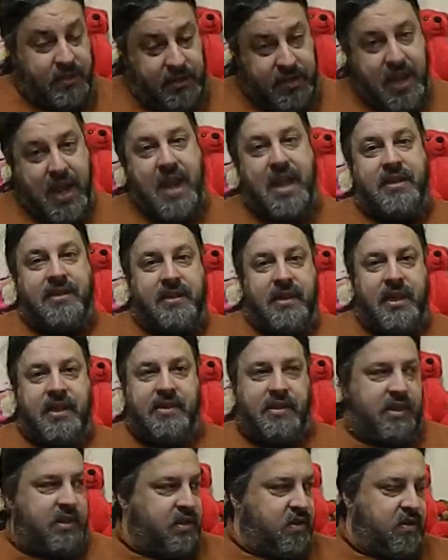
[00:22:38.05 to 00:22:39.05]
Yeah, it's
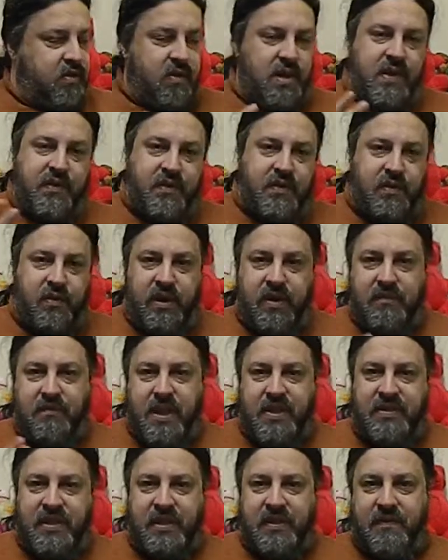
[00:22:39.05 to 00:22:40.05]
easy. You don't have to do any
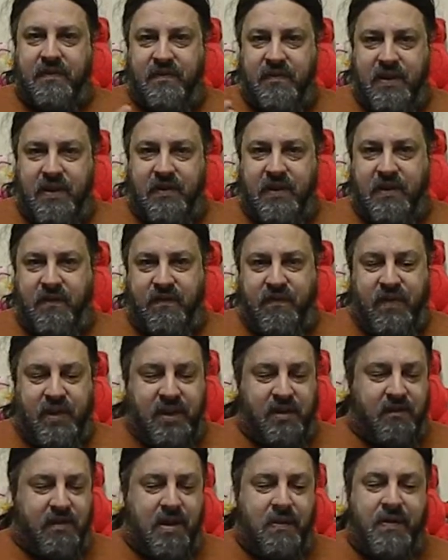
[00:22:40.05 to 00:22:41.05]
mussing of, and, and
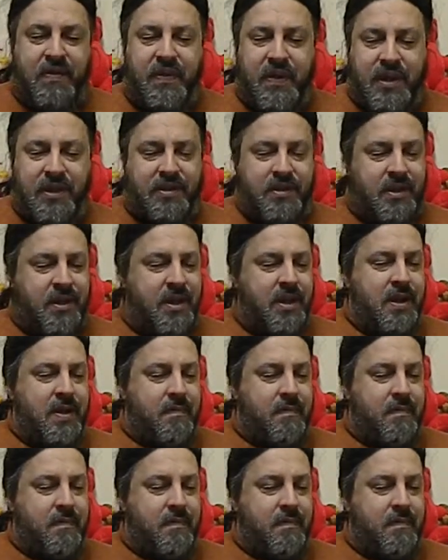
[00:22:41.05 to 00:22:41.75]
fiddling around with things,